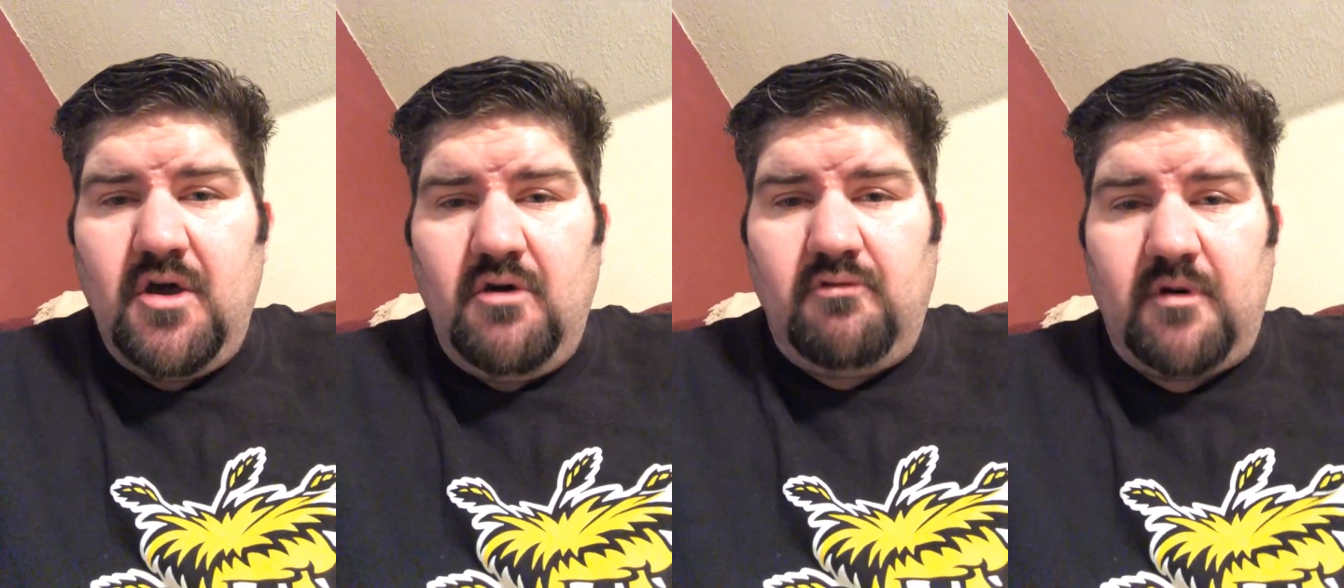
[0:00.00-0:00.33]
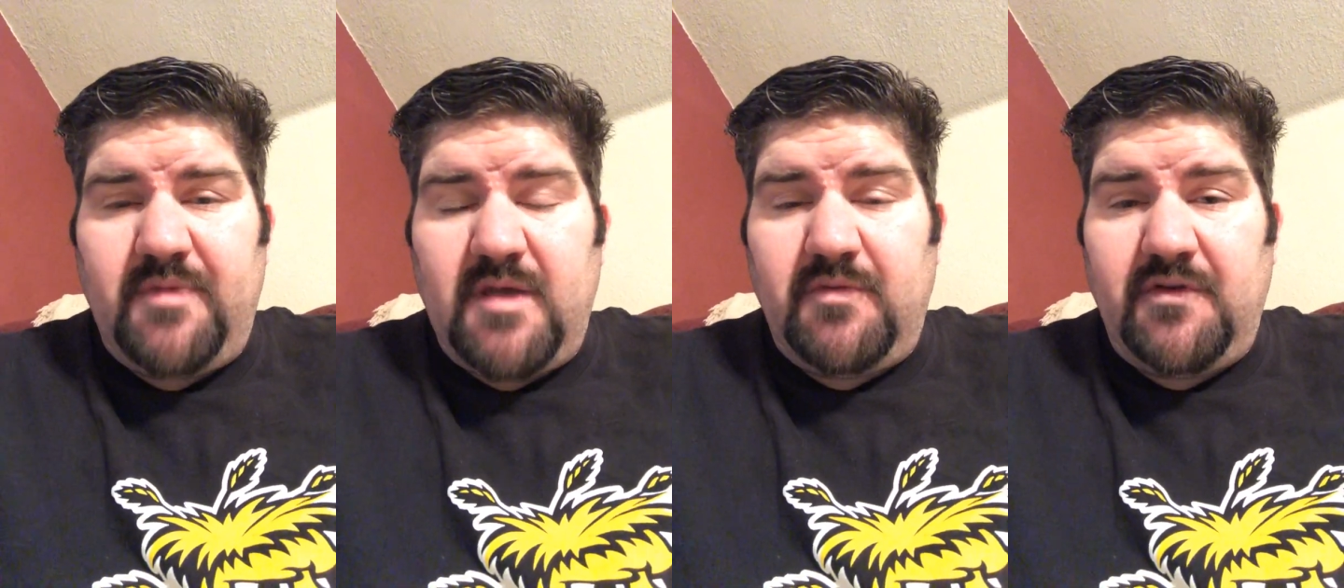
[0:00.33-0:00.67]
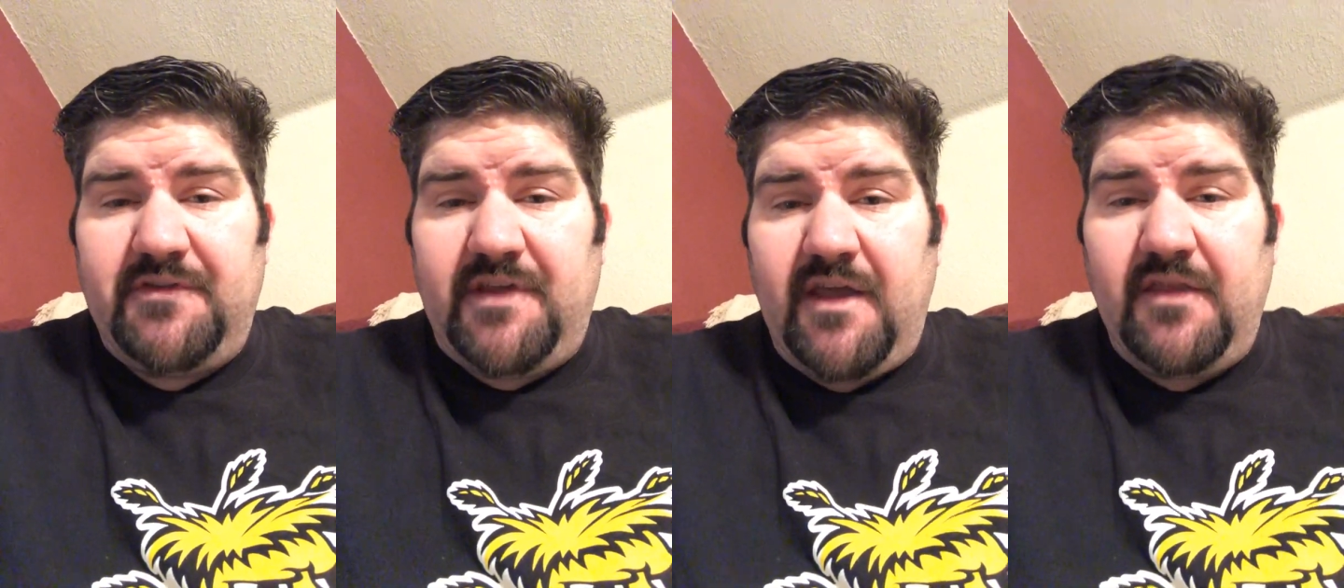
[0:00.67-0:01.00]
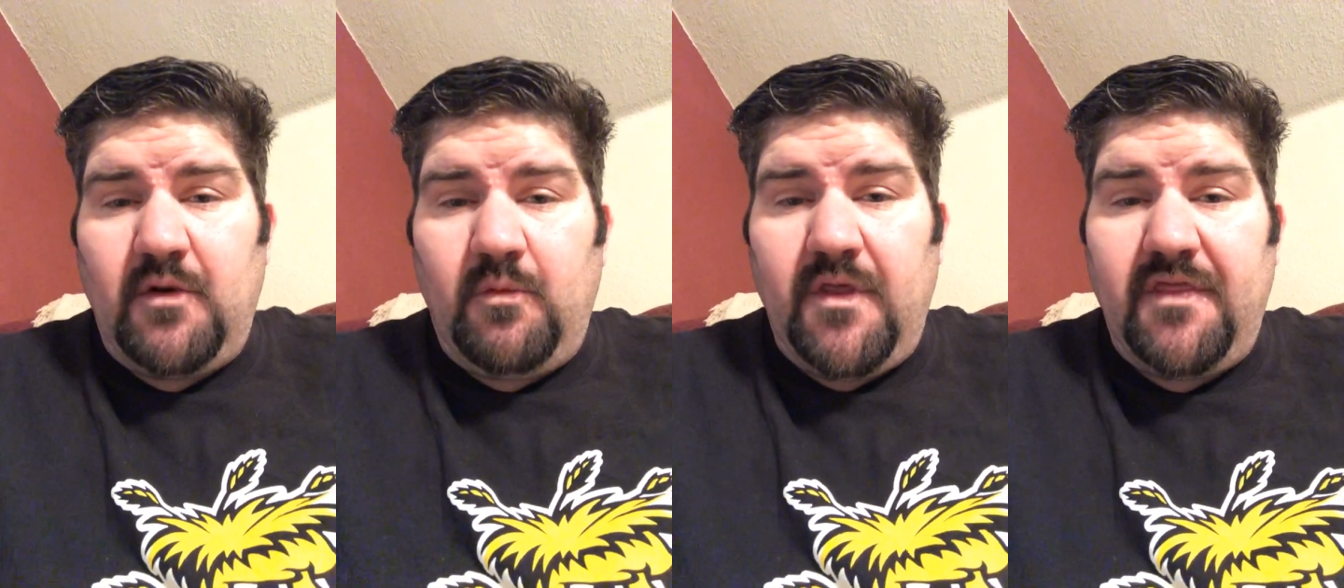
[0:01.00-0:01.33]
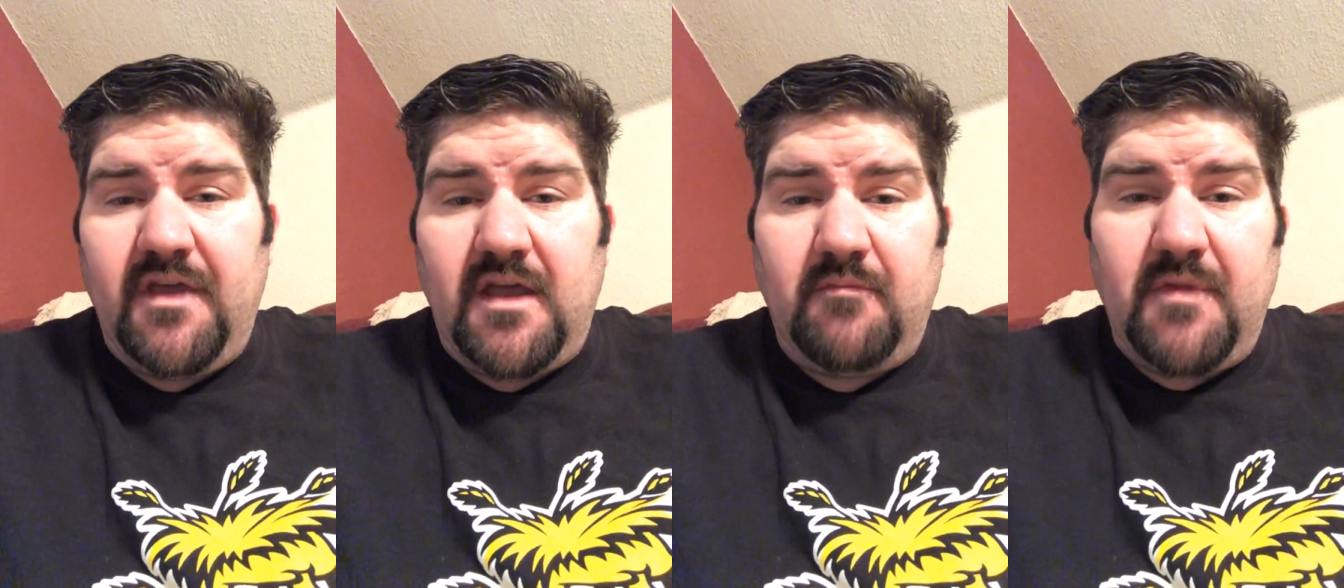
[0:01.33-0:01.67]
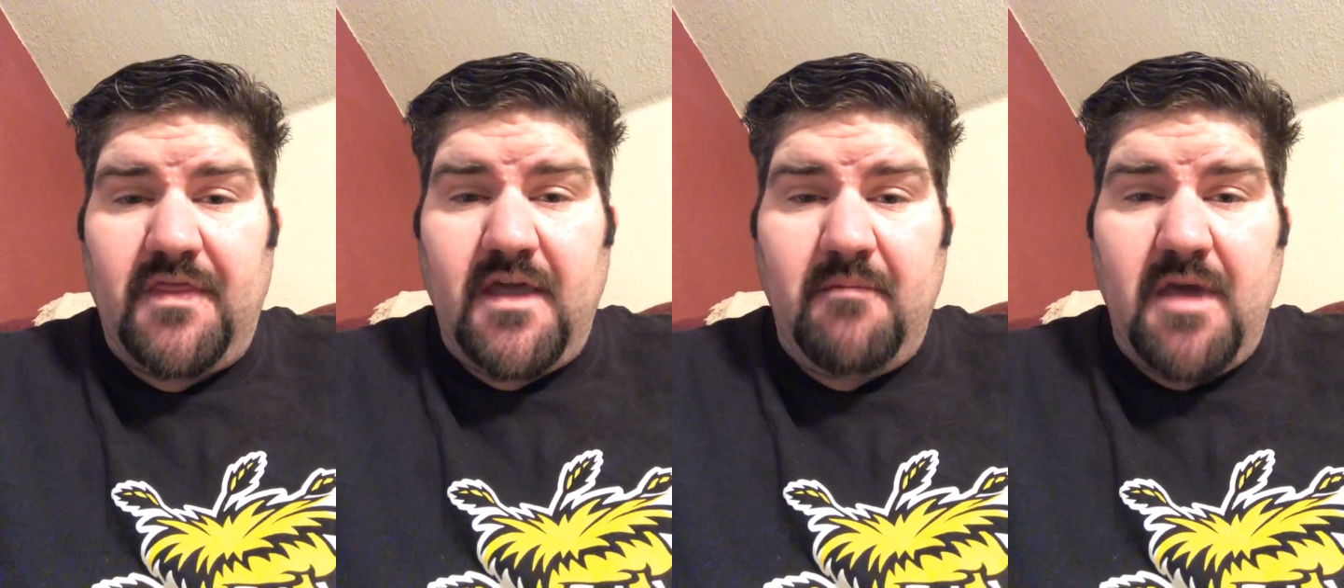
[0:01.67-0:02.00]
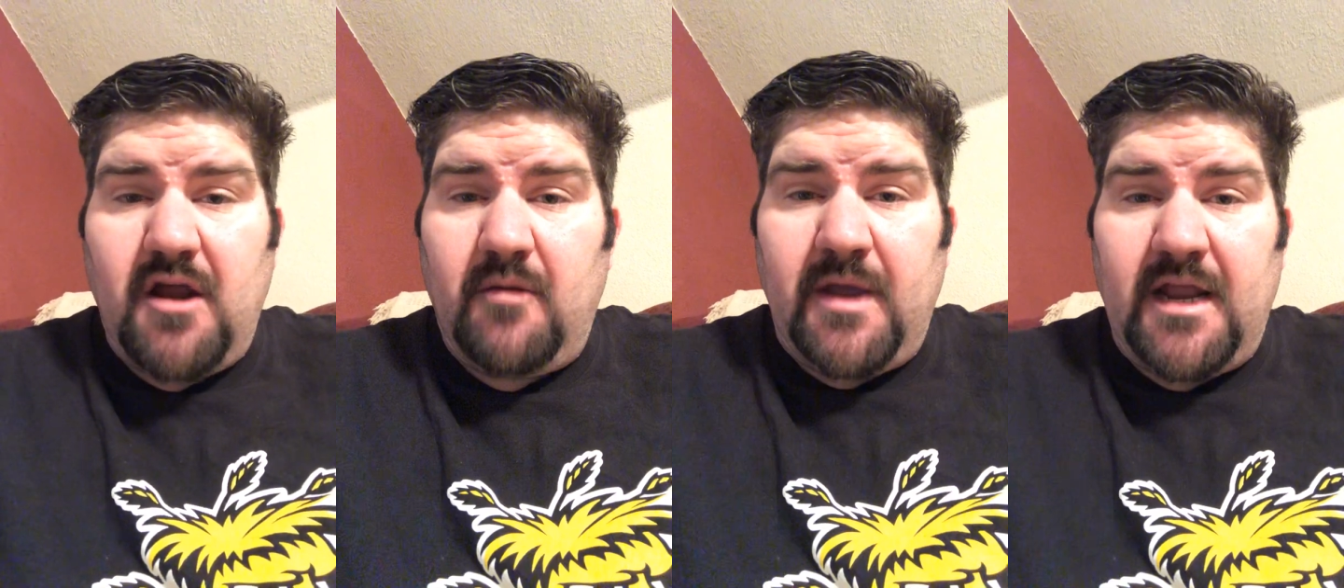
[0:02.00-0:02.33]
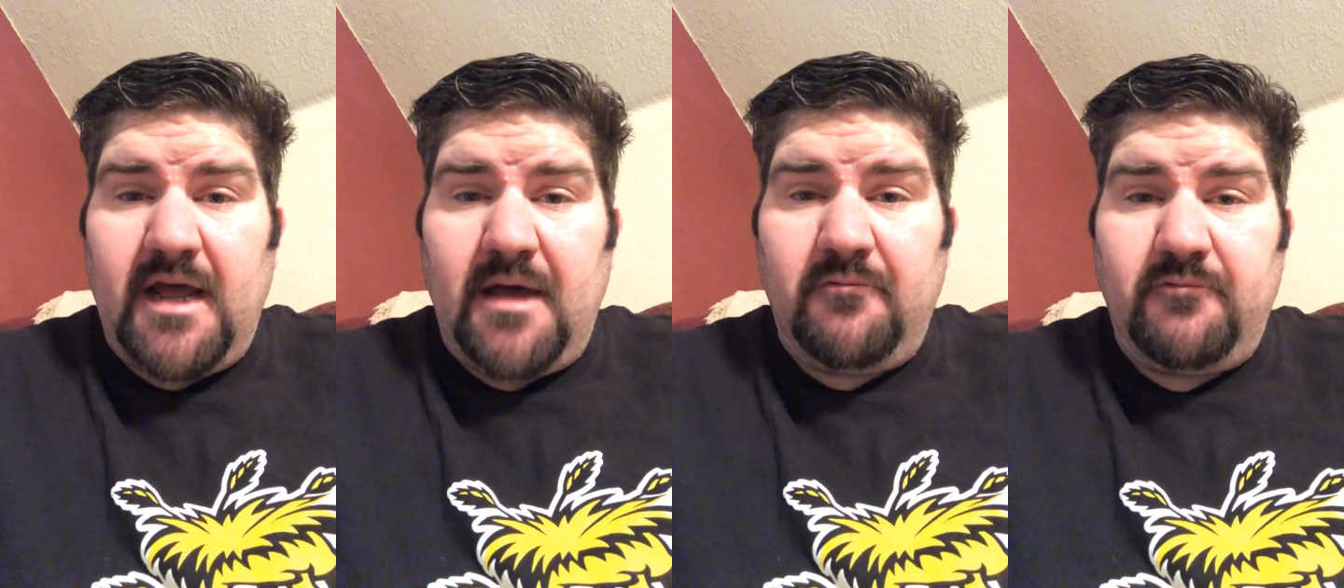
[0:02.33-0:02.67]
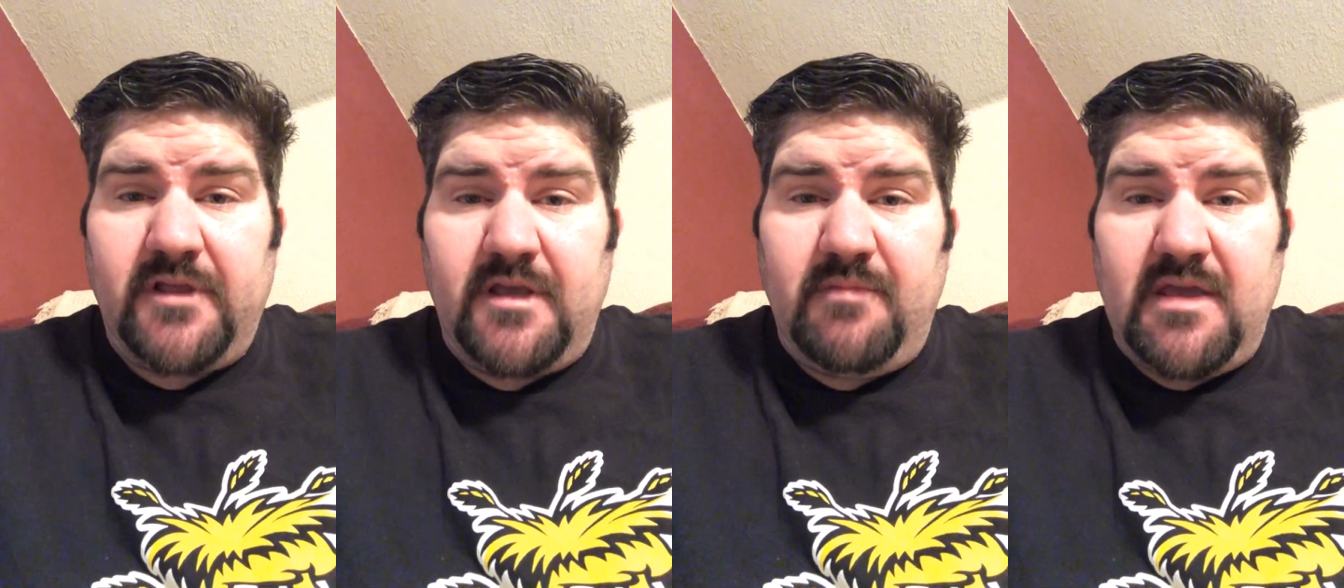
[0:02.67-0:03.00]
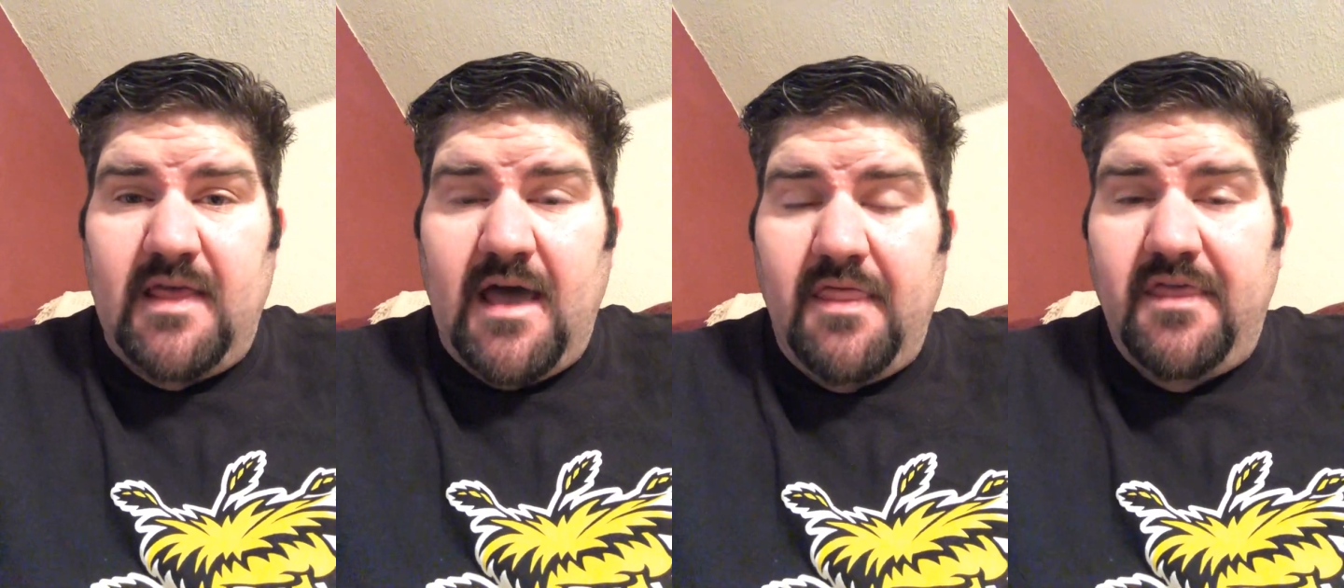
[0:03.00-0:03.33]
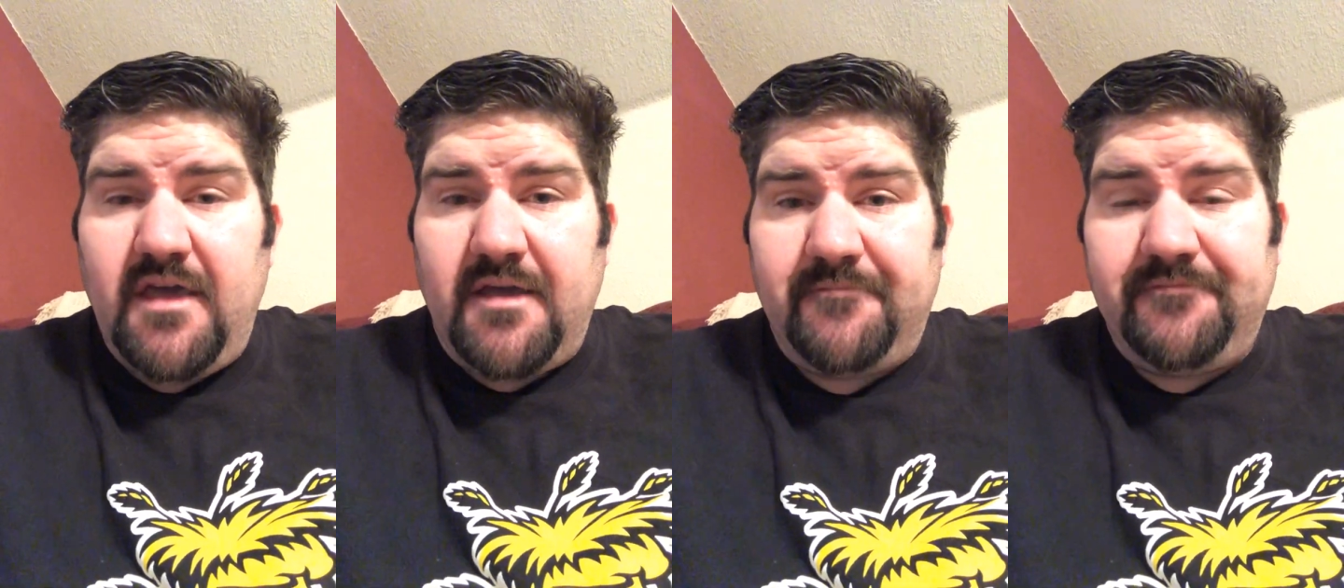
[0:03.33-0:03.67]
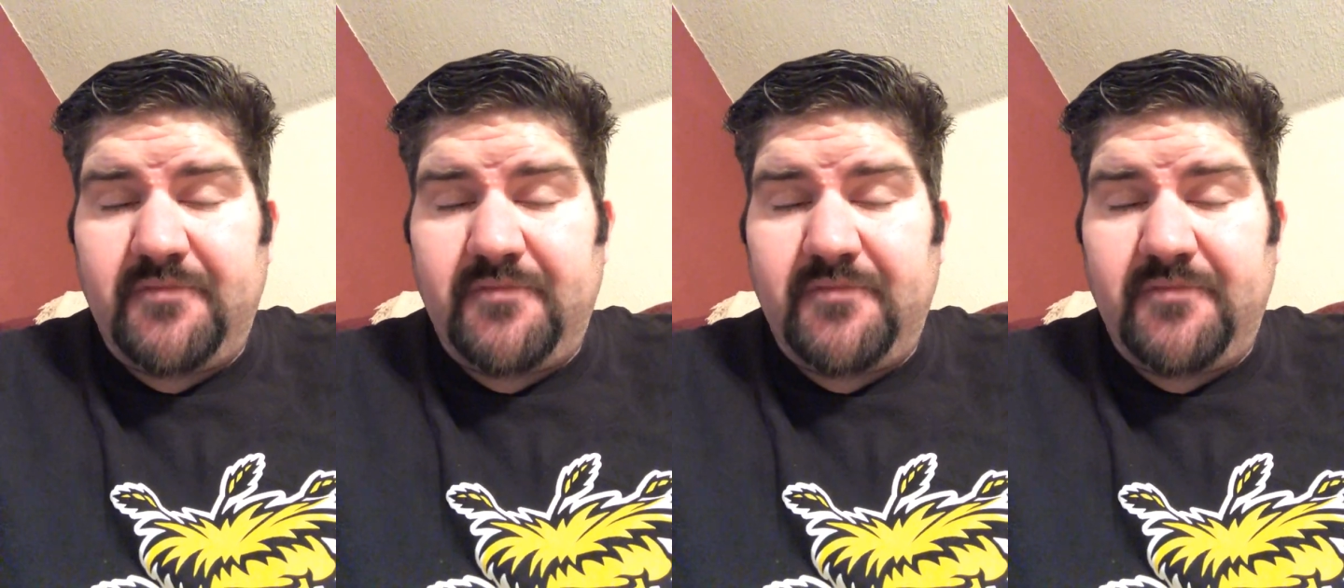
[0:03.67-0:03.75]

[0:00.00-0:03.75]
where people say they're one thing, but they may or may not really be that thing.